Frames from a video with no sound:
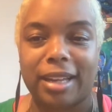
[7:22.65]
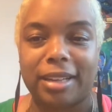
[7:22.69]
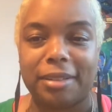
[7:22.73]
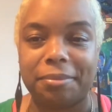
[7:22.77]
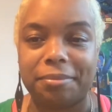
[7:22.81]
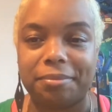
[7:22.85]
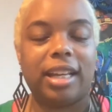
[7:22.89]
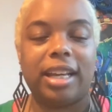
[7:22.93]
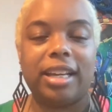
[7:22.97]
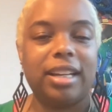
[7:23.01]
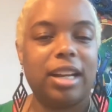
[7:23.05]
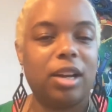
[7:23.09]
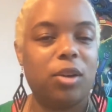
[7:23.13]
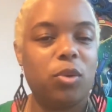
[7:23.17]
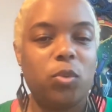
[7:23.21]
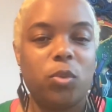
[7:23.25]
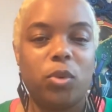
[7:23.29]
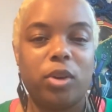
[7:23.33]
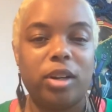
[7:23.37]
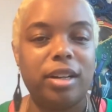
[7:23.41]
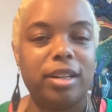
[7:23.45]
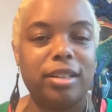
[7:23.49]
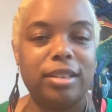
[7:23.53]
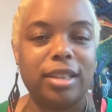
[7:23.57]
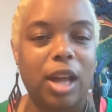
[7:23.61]
They don't
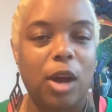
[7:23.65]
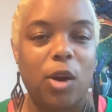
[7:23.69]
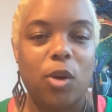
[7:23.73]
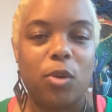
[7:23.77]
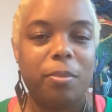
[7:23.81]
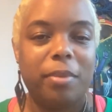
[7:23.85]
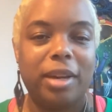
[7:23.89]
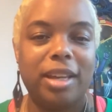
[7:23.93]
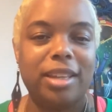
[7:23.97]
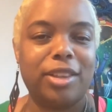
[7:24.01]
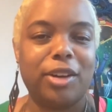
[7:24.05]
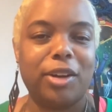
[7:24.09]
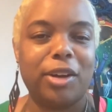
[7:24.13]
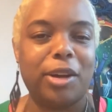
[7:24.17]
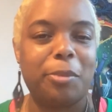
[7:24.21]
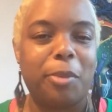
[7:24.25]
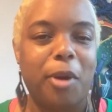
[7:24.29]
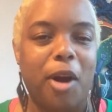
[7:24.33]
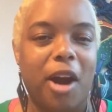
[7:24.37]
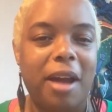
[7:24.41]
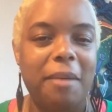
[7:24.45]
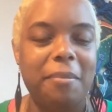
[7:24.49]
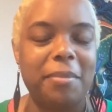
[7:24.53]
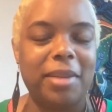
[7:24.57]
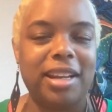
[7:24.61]
want to loan me their
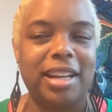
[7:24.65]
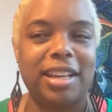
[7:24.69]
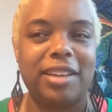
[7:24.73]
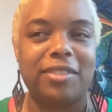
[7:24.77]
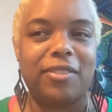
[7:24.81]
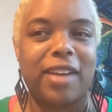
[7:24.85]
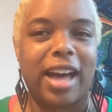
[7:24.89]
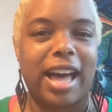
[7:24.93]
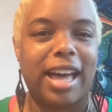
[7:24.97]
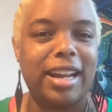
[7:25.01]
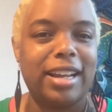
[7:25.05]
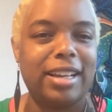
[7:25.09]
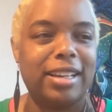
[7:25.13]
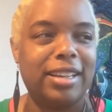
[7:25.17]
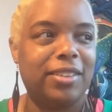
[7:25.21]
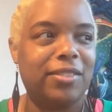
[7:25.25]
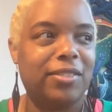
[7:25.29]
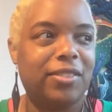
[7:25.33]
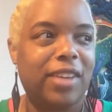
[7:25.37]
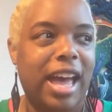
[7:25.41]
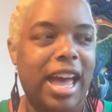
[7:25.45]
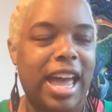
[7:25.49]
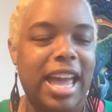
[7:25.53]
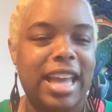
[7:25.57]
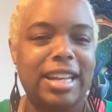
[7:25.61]
apartment if
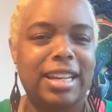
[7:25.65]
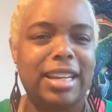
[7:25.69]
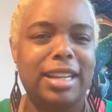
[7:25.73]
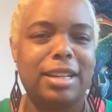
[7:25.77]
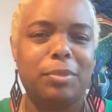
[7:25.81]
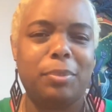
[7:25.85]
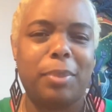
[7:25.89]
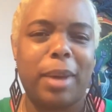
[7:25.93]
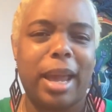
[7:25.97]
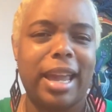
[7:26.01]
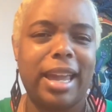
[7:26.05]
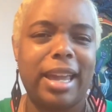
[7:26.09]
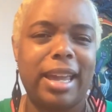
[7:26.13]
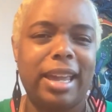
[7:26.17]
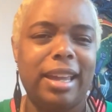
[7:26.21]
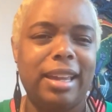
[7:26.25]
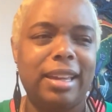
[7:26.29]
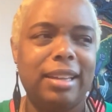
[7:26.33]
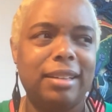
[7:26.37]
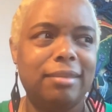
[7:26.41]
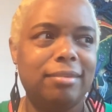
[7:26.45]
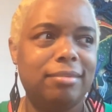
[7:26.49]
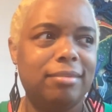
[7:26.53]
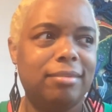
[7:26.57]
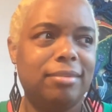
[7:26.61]
I didn't
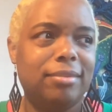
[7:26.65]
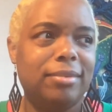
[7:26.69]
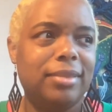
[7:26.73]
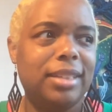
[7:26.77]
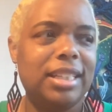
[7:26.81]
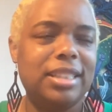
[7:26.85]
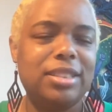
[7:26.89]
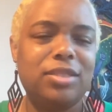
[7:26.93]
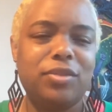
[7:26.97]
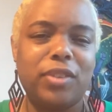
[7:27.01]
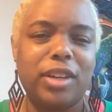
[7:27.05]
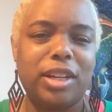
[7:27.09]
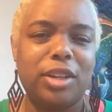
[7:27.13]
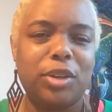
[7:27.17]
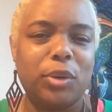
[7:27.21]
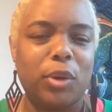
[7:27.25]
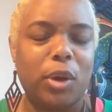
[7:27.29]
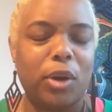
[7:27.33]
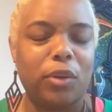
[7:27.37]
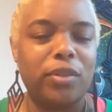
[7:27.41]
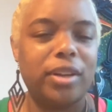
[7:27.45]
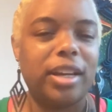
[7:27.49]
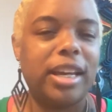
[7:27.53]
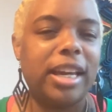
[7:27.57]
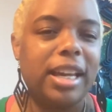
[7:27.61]
pay this vendor
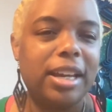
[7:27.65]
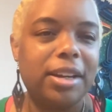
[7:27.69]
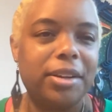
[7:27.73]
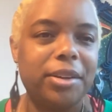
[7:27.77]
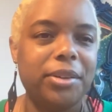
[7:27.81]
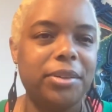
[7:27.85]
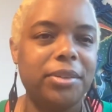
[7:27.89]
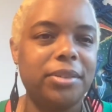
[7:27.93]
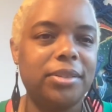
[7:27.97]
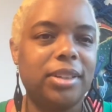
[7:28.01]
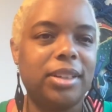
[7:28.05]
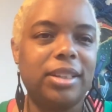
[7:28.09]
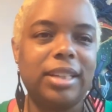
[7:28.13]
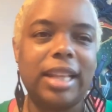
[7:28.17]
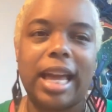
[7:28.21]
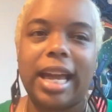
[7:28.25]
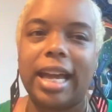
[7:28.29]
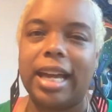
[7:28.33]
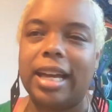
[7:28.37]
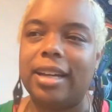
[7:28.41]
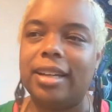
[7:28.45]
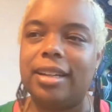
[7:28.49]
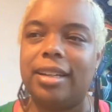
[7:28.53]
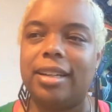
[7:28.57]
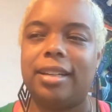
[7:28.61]
over here. They're
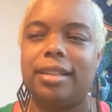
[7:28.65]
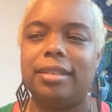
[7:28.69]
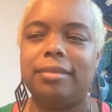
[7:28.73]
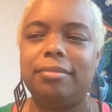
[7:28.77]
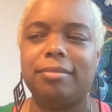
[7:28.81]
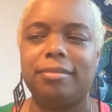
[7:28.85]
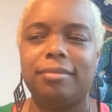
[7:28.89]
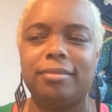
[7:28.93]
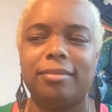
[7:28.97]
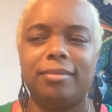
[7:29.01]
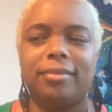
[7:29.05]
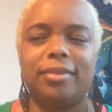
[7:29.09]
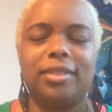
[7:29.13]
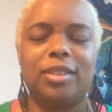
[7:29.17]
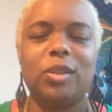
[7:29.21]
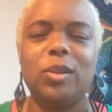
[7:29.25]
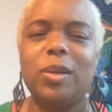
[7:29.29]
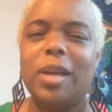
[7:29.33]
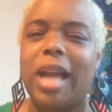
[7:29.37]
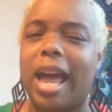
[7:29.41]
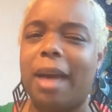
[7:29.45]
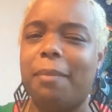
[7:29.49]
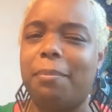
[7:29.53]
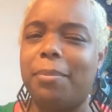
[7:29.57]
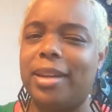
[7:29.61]
like, you
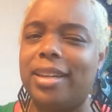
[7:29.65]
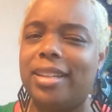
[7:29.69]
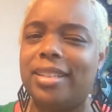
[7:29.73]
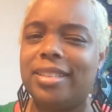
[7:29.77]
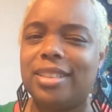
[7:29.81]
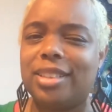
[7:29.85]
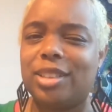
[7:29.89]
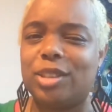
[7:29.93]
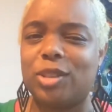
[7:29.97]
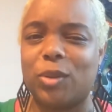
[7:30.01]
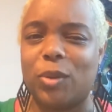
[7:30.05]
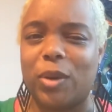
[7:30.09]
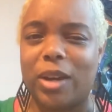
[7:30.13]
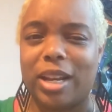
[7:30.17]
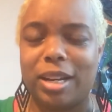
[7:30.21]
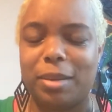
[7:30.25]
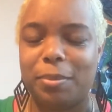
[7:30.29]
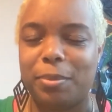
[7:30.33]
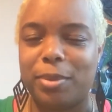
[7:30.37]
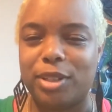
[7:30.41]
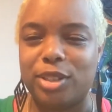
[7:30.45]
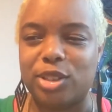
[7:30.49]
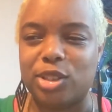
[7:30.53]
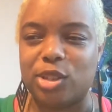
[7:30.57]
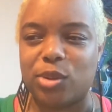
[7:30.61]
got business credit,
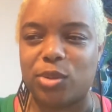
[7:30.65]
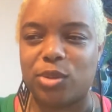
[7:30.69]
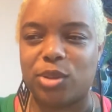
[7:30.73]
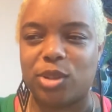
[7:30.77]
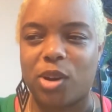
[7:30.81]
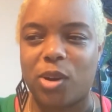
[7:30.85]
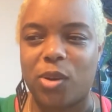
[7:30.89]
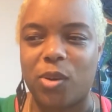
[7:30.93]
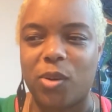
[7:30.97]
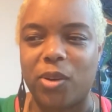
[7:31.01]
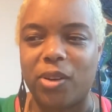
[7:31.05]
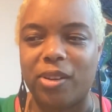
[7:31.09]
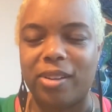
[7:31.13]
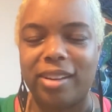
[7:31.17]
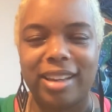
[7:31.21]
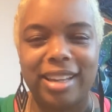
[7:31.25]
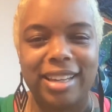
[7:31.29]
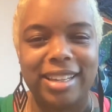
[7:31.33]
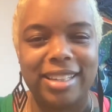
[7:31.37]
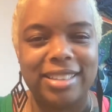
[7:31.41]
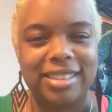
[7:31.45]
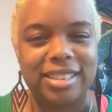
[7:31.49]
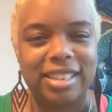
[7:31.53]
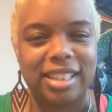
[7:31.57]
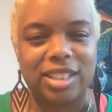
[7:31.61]
but your score
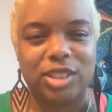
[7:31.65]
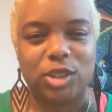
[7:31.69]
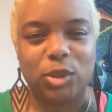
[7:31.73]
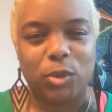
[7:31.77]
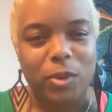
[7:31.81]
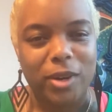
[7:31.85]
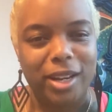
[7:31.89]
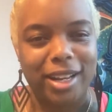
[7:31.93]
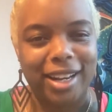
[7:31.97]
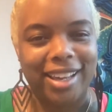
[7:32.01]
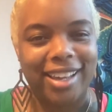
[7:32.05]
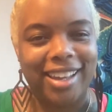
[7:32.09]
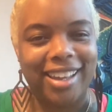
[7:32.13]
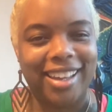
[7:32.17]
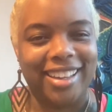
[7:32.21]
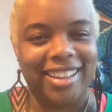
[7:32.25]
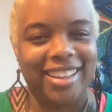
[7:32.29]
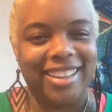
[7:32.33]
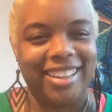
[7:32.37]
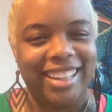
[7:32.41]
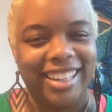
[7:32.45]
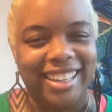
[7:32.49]
is a 20.